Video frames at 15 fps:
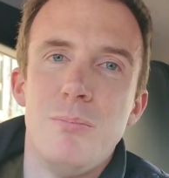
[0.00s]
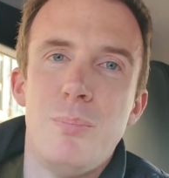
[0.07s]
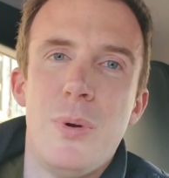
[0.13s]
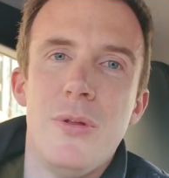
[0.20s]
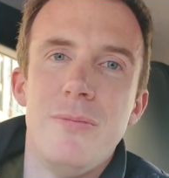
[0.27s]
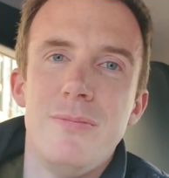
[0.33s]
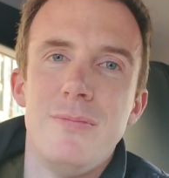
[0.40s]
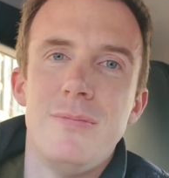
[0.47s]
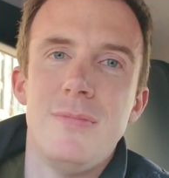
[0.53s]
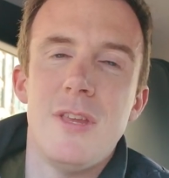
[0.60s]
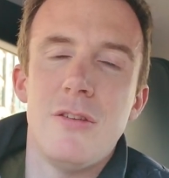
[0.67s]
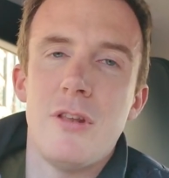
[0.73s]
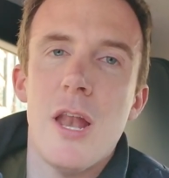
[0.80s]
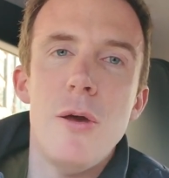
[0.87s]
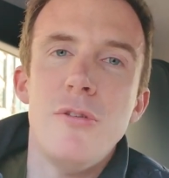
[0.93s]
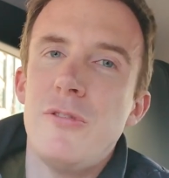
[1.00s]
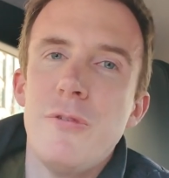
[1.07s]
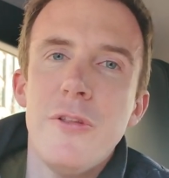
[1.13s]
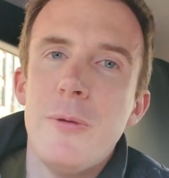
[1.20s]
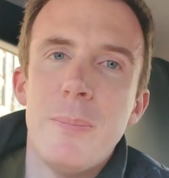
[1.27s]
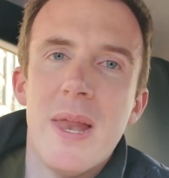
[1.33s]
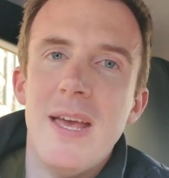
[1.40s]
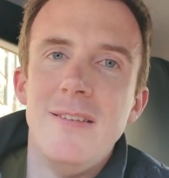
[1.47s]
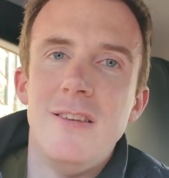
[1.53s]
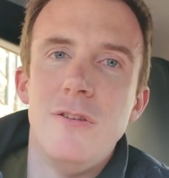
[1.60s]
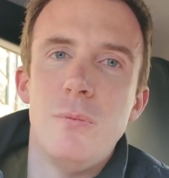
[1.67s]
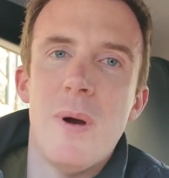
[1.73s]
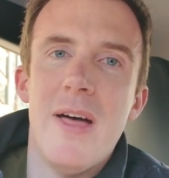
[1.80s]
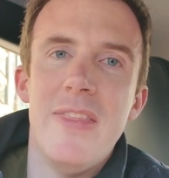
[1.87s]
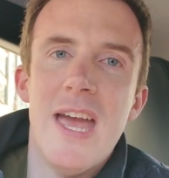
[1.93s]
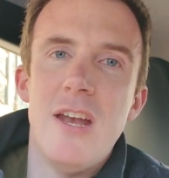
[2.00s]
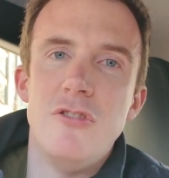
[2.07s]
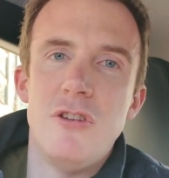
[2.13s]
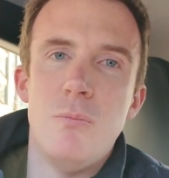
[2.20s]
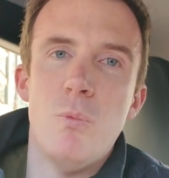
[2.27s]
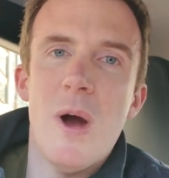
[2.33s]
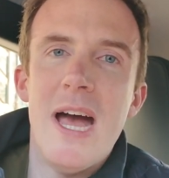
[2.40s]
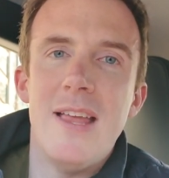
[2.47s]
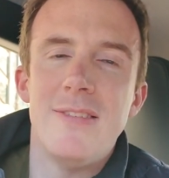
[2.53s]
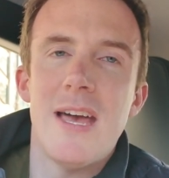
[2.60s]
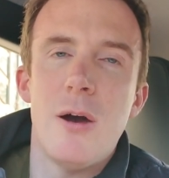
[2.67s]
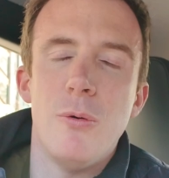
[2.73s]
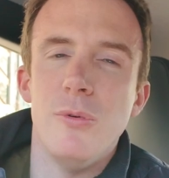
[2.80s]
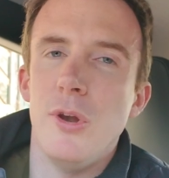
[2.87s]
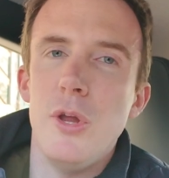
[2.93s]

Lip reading: but there's loads of other places where the engine wears out,